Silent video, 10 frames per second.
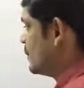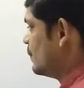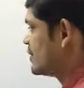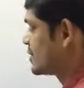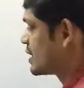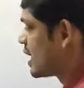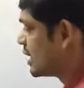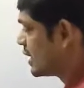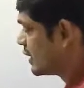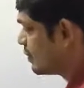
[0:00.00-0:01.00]
which
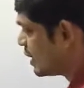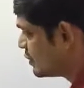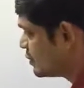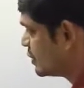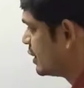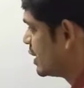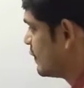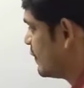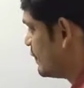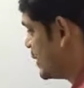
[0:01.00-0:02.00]
start at about
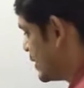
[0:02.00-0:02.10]
250